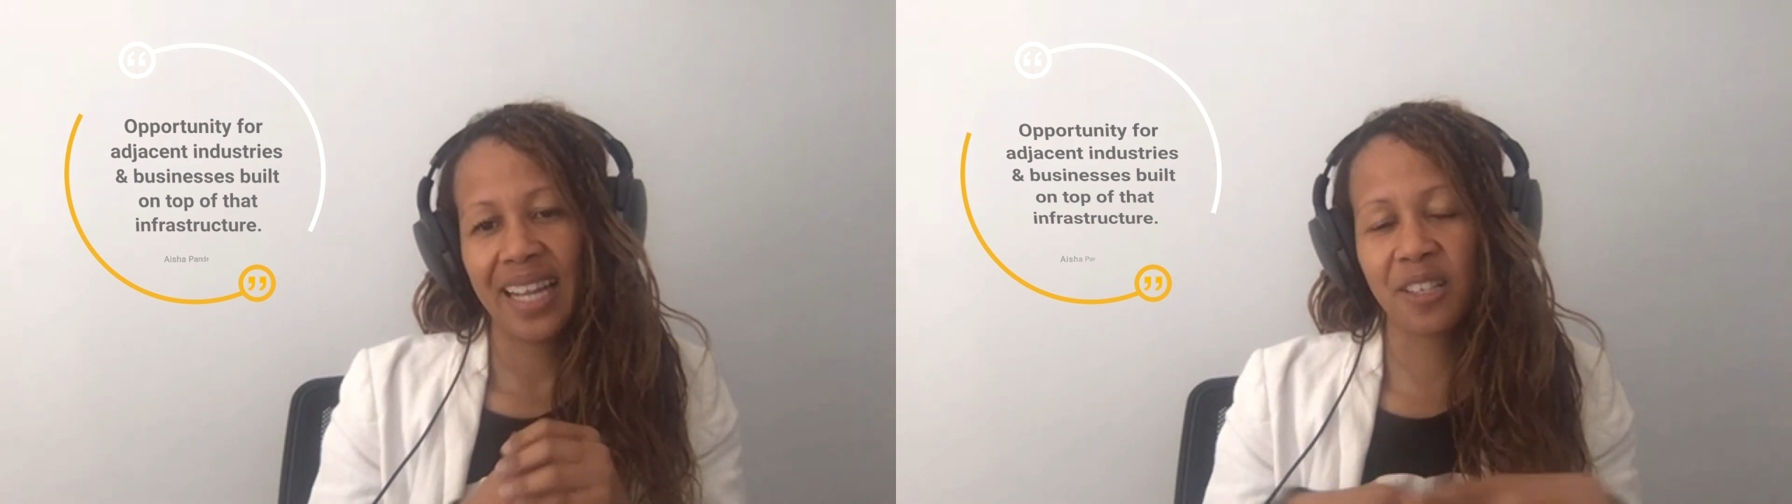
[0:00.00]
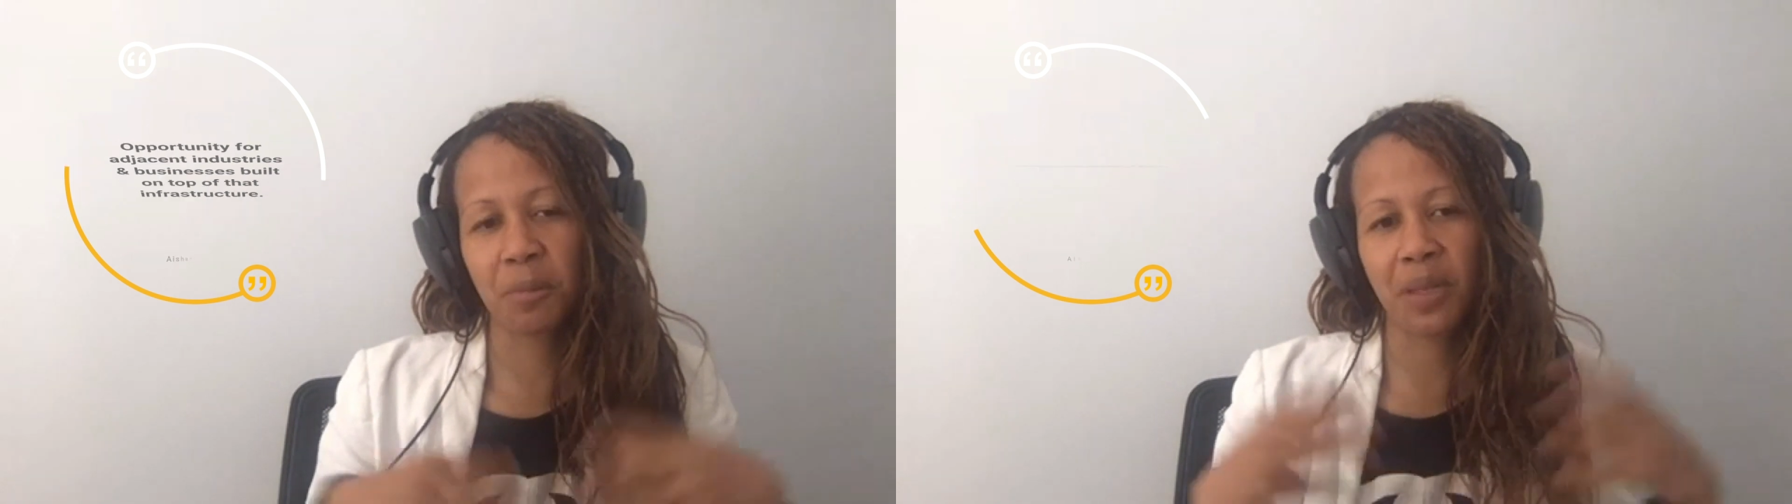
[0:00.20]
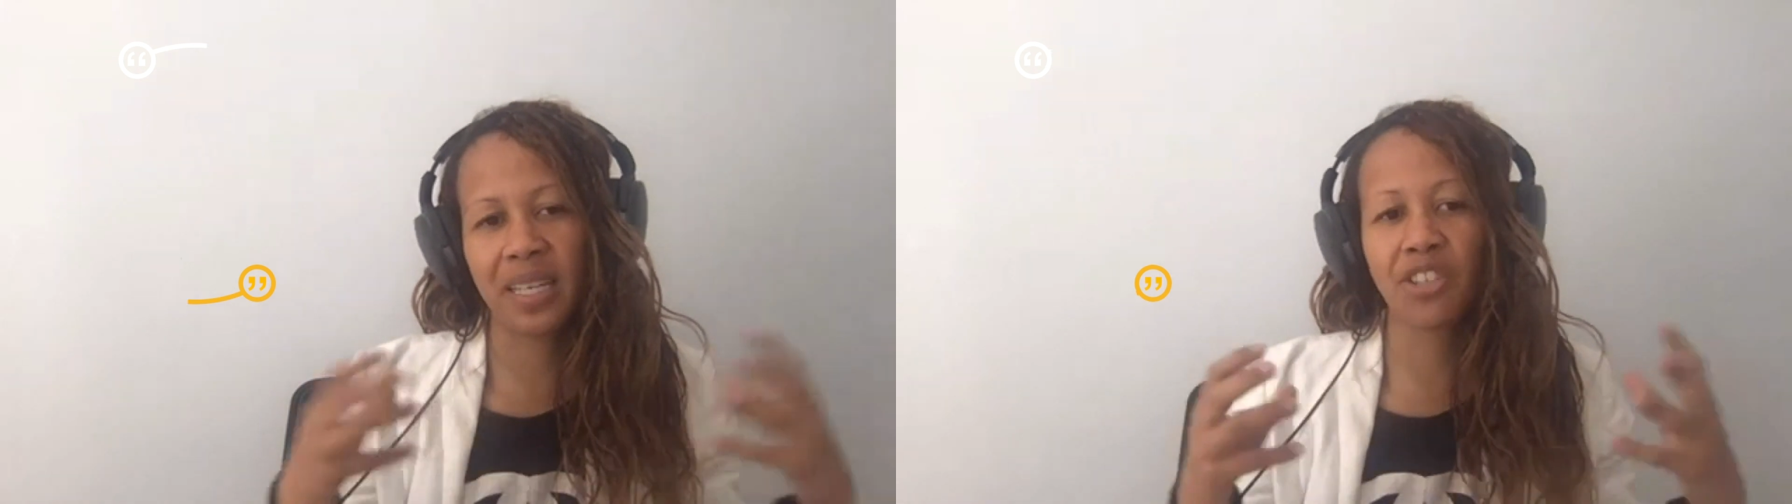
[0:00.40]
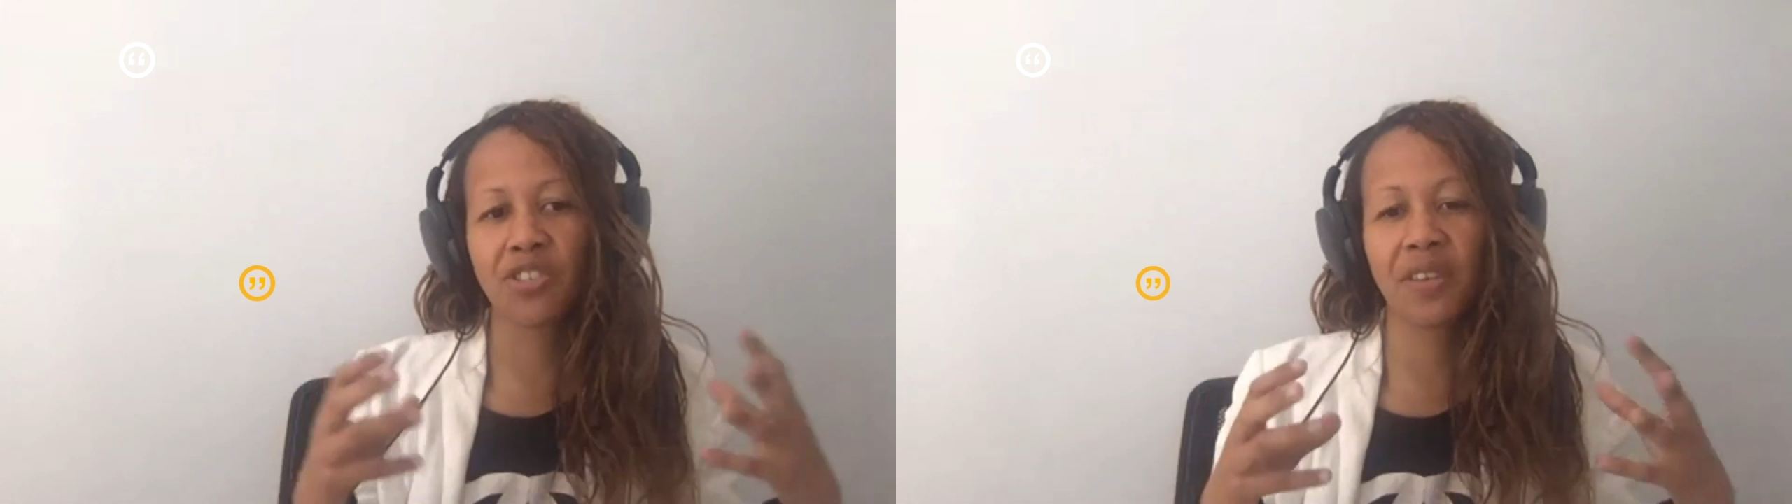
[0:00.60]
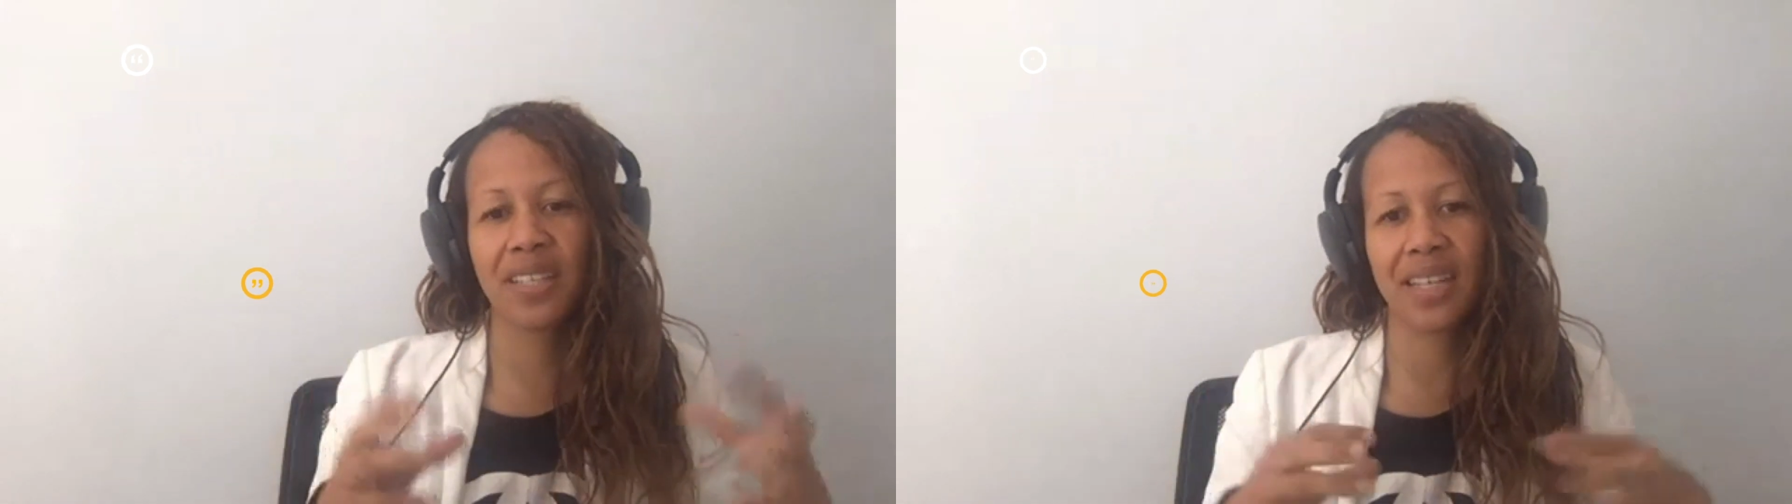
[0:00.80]

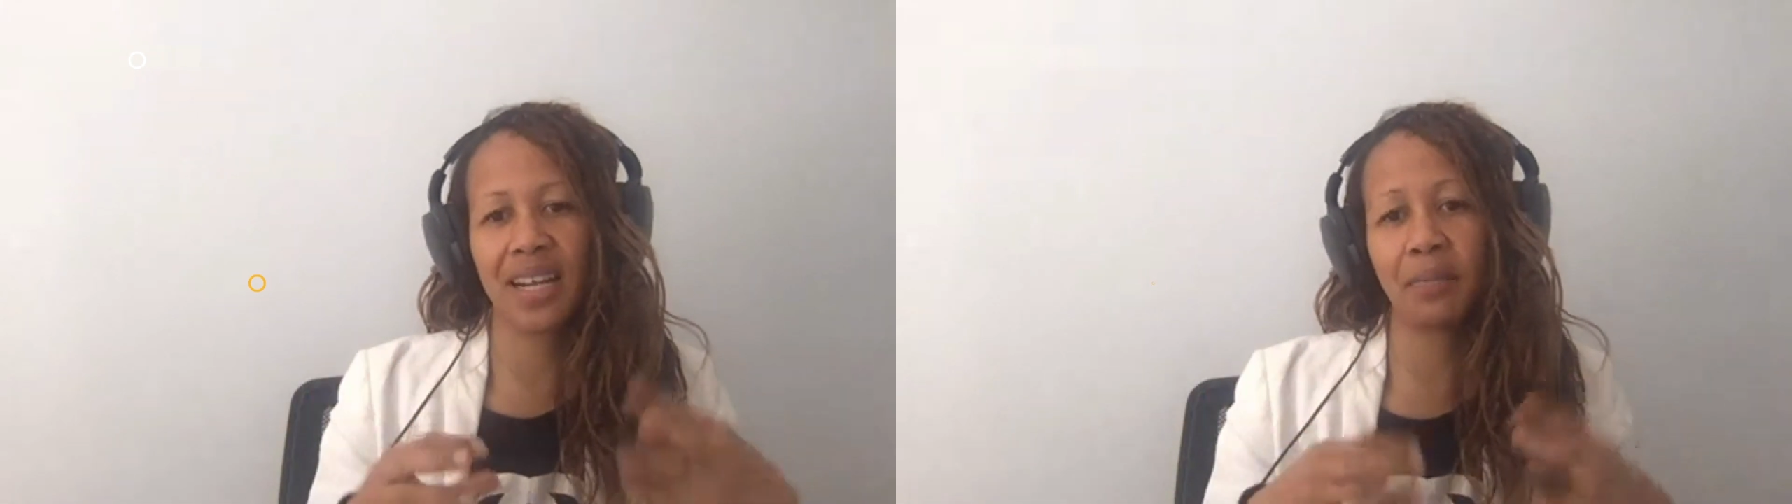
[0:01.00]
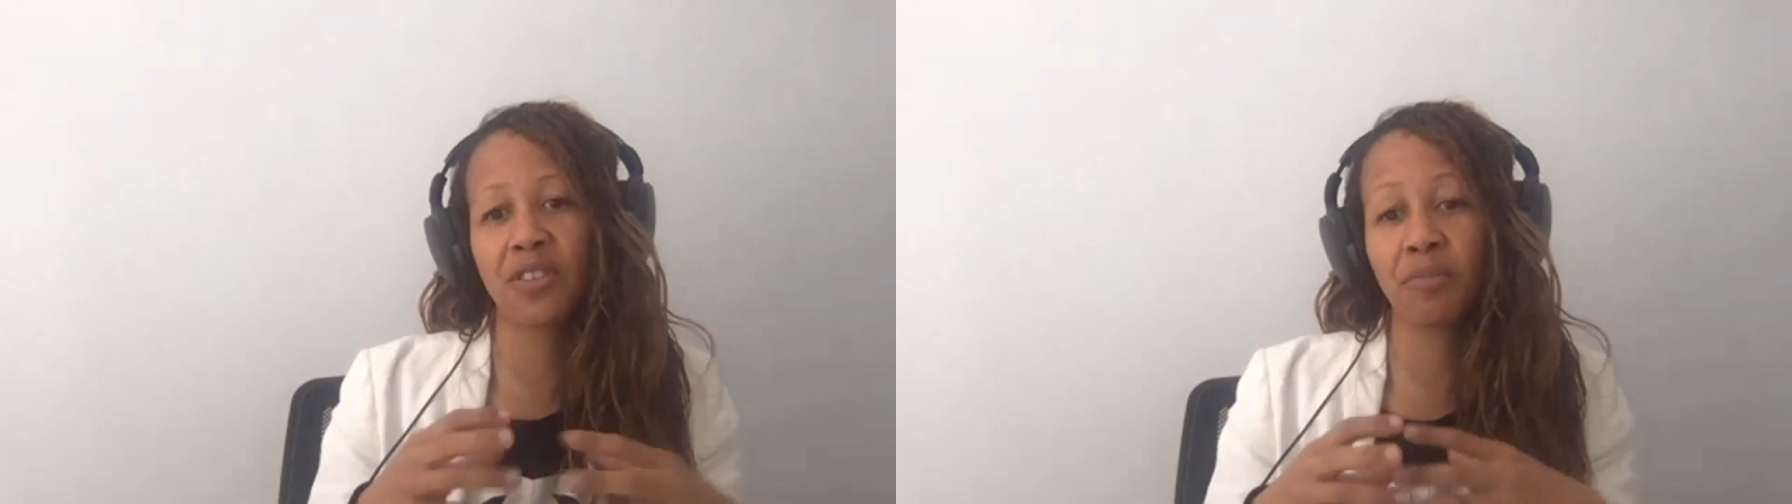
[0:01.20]
exponential, the types